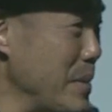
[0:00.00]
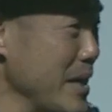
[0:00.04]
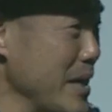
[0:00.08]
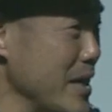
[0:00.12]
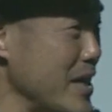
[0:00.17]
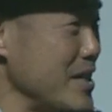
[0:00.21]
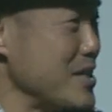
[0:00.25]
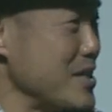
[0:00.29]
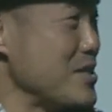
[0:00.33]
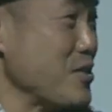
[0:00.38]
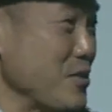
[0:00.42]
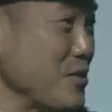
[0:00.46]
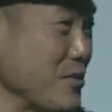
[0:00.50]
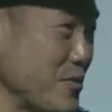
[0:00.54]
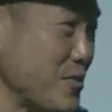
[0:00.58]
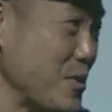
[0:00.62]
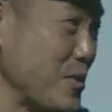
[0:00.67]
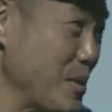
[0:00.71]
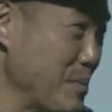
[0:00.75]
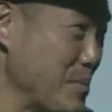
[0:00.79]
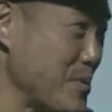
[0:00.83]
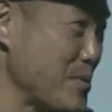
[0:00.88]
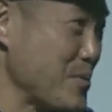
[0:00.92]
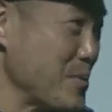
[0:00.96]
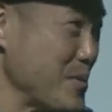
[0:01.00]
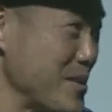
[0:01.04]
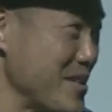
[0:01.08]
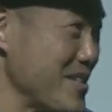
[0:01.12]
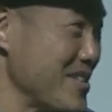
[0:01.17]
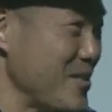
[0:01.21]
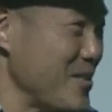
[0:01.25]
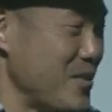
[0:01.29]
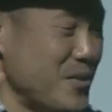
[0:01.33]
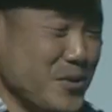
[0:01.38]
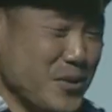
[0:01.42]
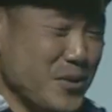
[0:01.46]
kitesurf trips, which is
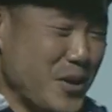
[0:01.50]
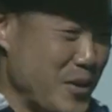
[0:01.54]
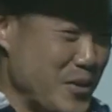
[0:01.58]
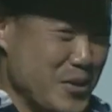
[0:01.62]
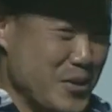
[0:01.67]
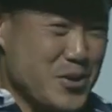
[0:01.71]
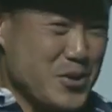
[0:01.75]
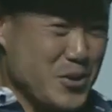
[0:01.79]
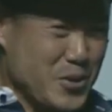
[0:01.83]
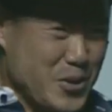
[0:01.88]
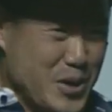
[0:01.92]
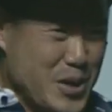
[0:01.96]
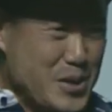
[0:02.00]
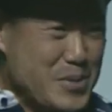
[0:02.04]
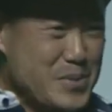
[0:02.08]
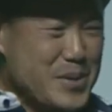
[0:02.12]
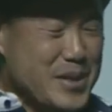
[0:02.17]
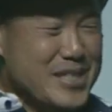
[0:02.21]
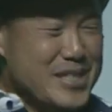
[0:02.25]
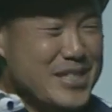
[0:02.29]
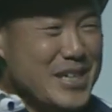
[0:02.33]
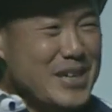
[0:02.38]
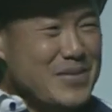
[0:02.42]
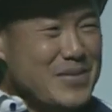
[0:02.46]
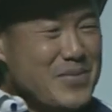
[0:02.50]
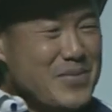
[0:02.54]
a whole other story. But uh,